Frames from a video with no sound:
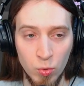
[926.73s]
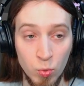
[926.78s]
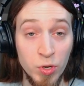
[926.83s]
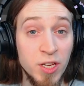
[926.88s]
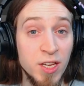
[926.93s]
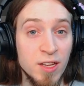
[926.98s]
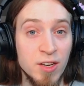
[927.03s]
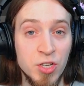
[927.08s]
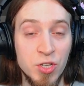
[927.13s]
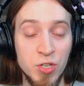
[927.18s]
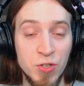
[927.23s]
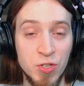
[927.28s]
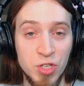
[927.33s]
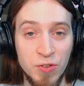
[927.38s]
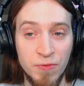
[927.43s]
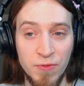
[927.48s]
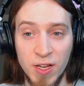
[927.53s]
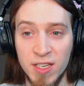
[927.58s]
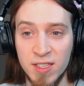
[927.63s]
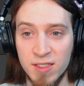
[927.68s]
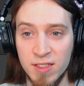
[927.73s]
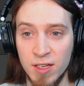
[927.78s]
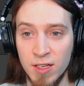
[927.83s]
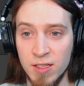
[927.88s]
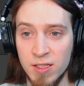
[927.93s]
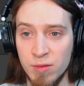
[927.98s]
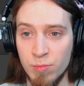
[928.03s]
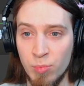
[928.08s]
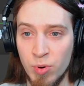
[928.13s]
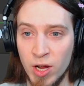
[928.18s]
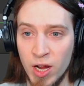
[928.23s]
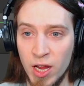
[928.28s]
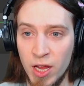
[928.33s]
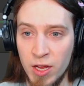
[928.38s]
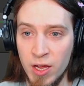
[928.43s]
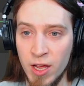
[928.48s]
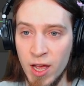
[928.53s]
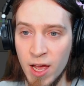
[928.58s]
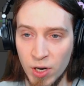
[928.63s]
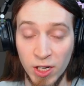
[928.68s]
We can fix this
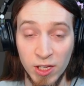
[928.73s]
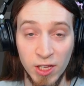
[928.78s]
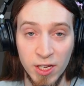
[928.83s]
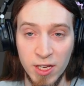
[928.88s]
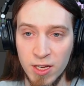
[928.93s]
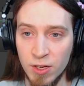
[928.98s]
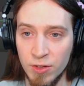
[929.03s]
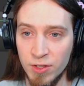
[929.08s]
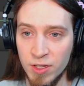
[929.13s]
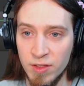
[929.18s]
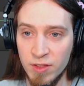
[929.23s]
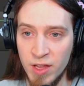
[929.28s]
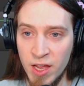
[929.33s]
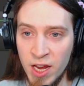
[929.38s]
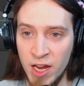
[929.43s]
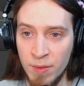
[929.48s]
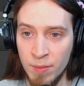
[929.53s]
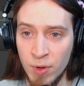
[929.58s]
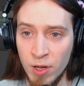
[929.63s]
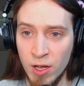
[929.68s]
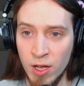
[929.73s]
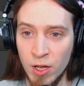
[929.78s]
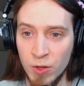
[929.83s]
by clicking on the name